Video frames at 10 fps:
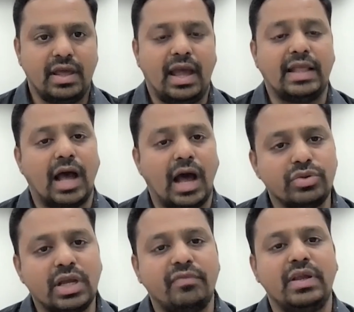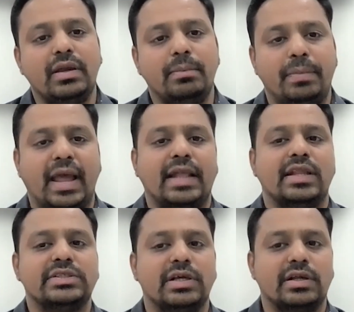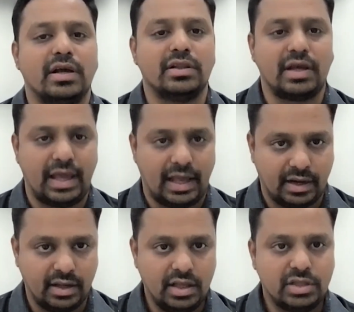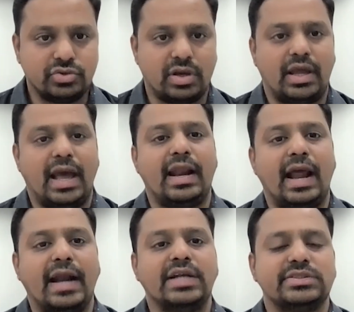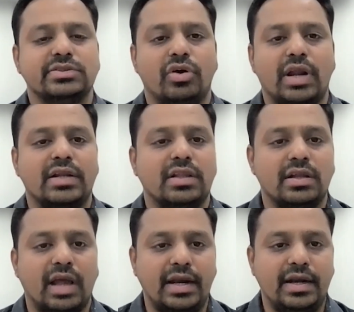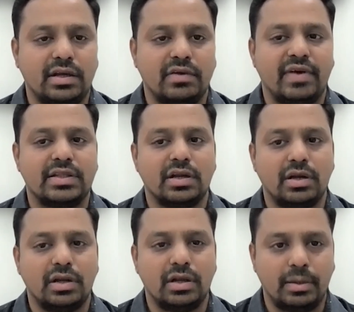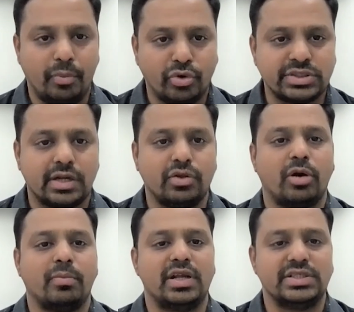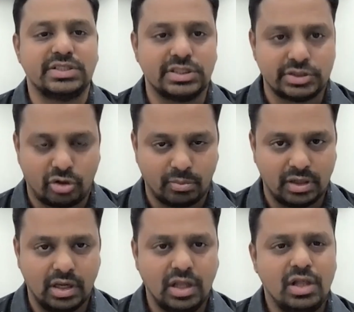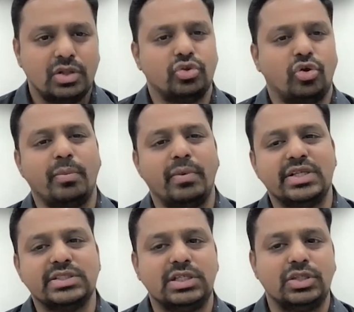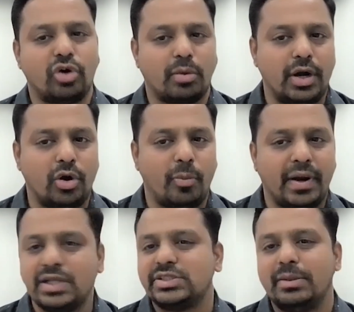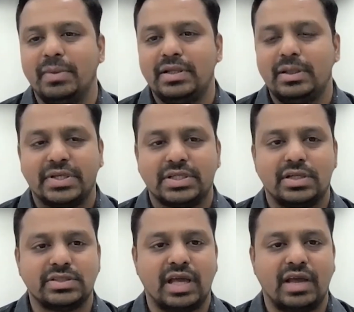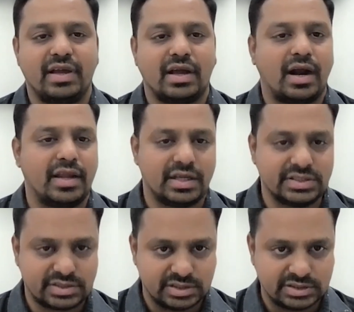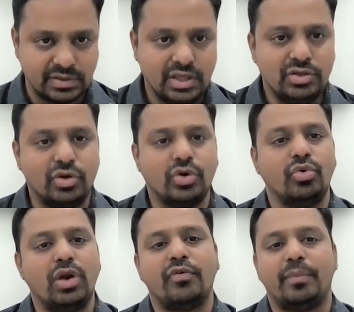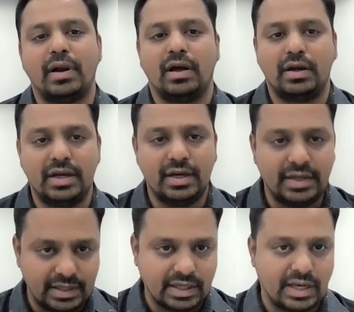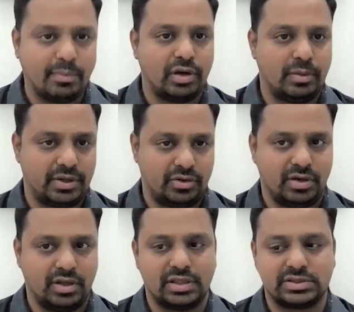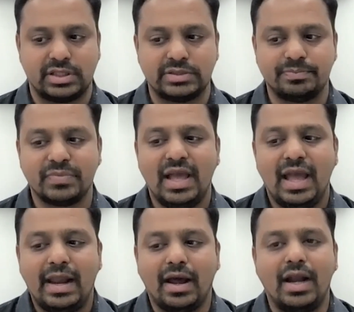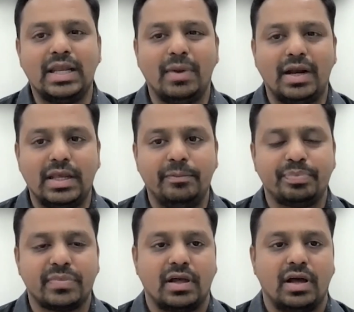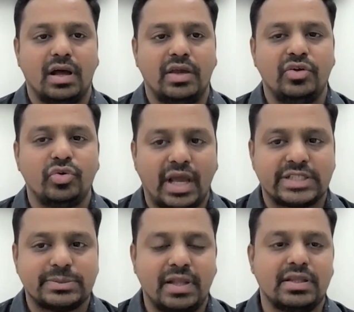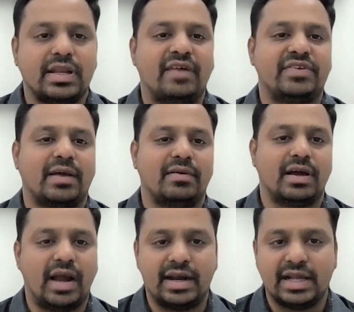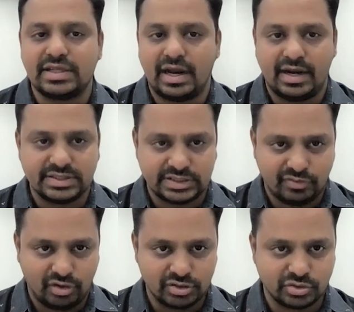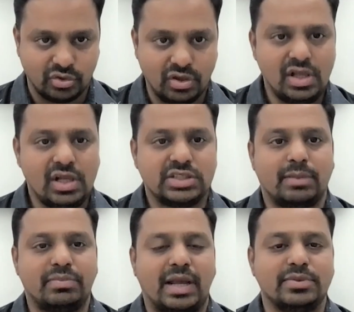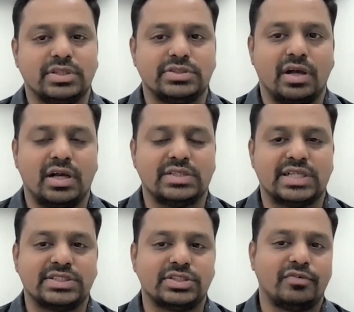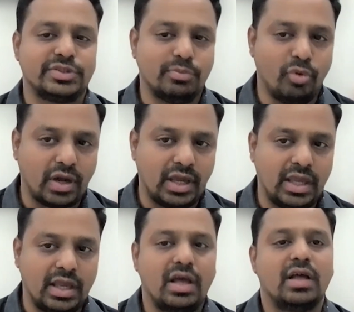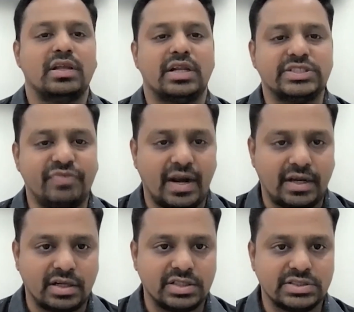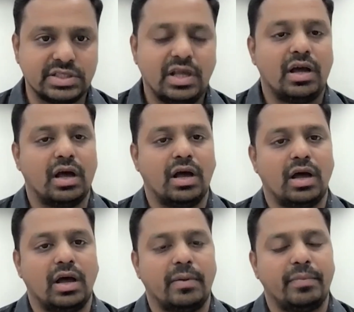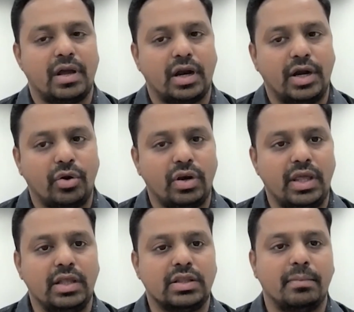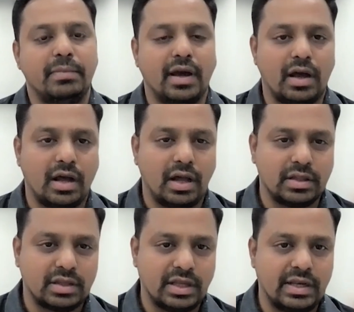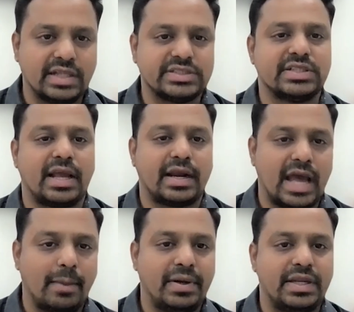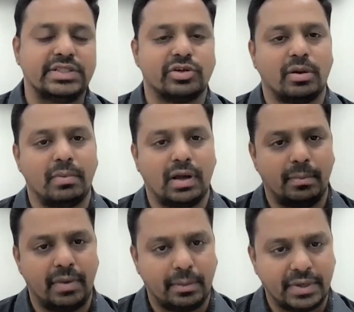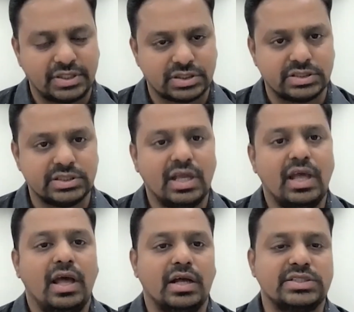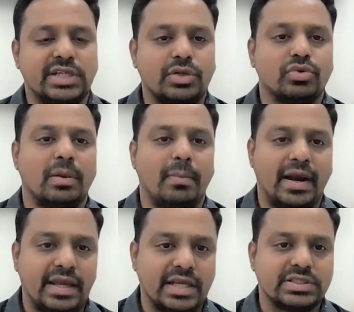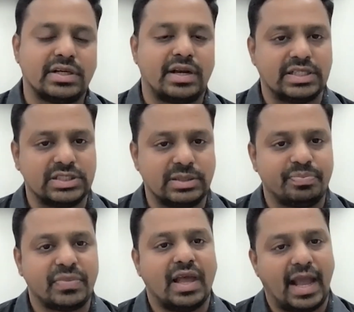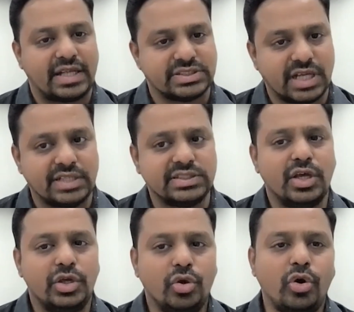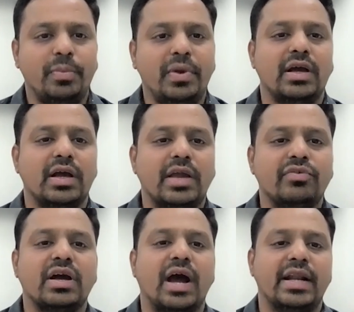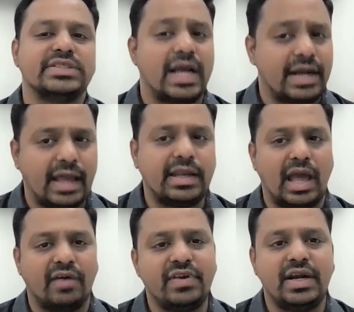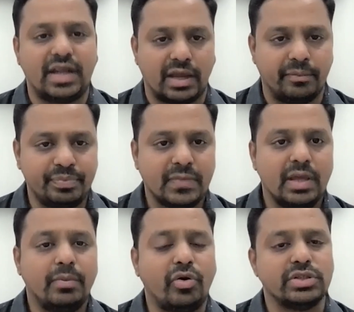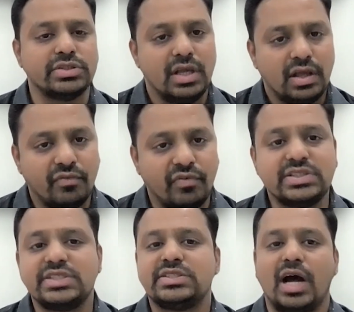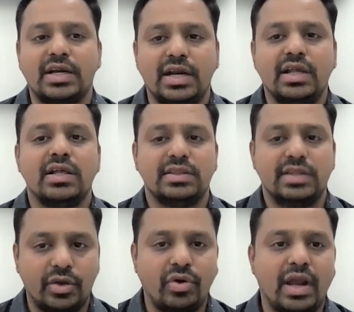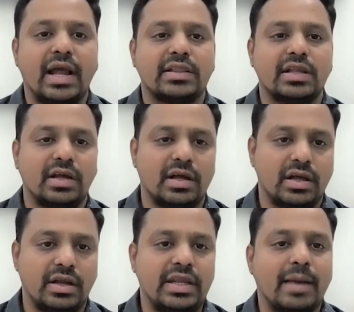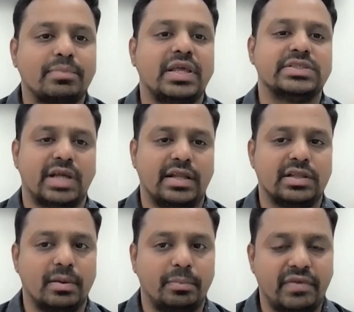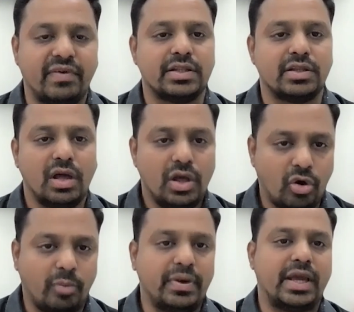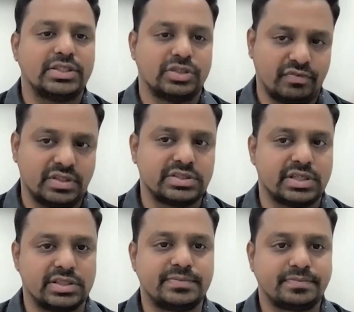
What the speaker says: And how that we plan this as a care. Care ends not at the night where the reports are normal, ECG is normal. Normal ECG, normal tropi doesn't mean the patient doesn't have a cardiac history. You have to rule out in detail about it particular this thing. And ultimately, you have to explain the lifetime guidelines as well also. Sometimes the cessation of smoking, the risk factors, controlling the illnesses like diabetes or blood pressure, strict to the medication regime, exercise. You have to be give the guidance at any every time, because once this started, you can get the rehab things and prevent the complication of these things.